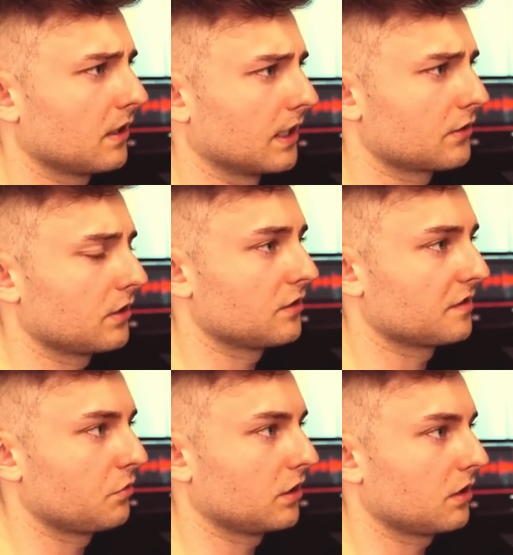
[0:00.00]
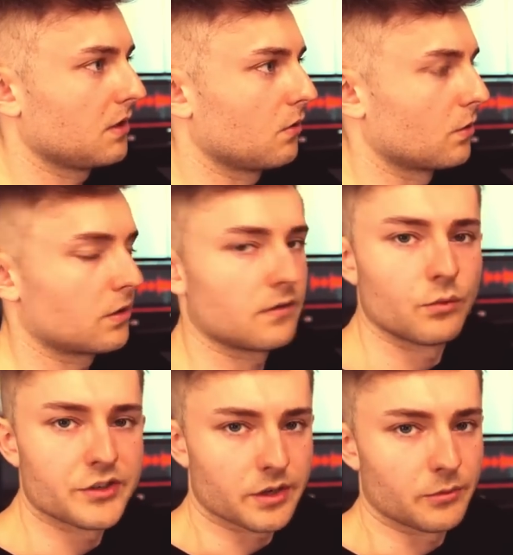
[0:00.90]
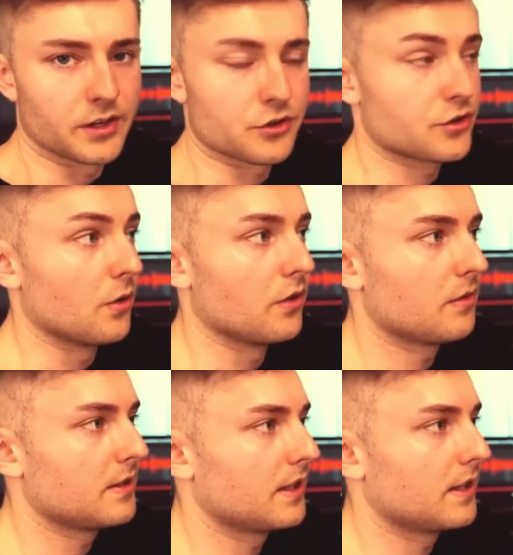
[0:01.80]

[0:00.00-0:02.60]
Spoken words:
I'll actually just put them in order of which I want to show them,